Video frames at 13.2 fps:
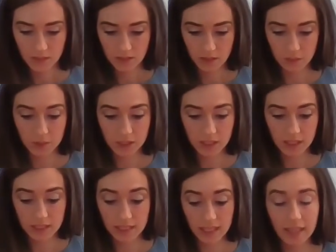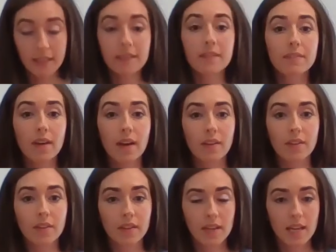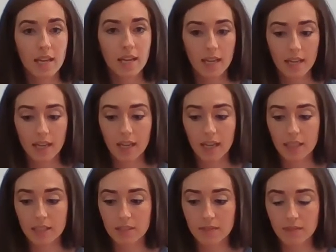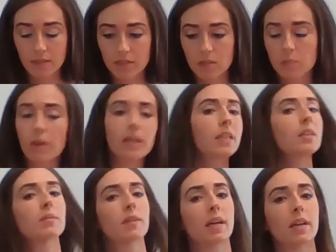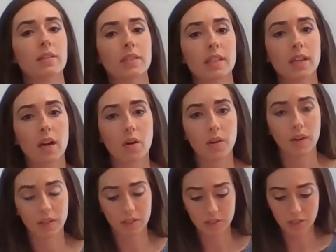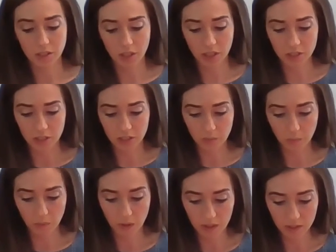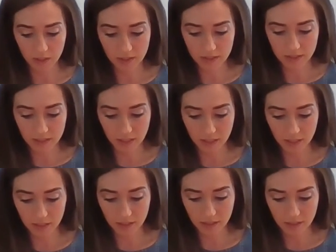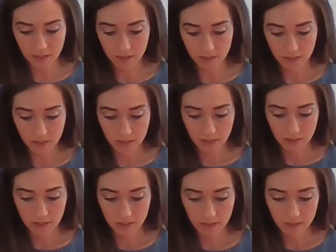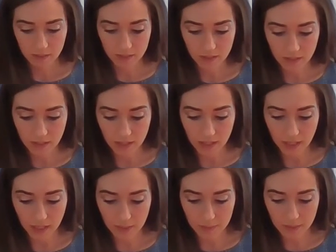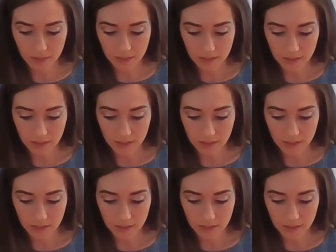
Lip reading: So I'm just going to take the feather and kind of spread it around in our detergent water and see what happens.